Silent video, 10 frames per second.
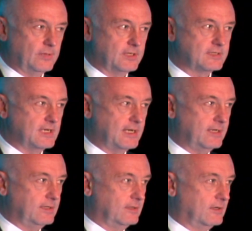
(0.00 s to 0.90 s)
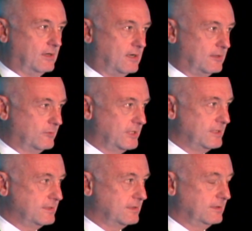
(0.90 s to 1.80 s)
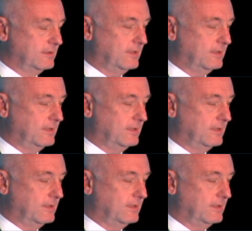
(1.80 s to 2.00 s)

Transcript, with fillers: but it's not always,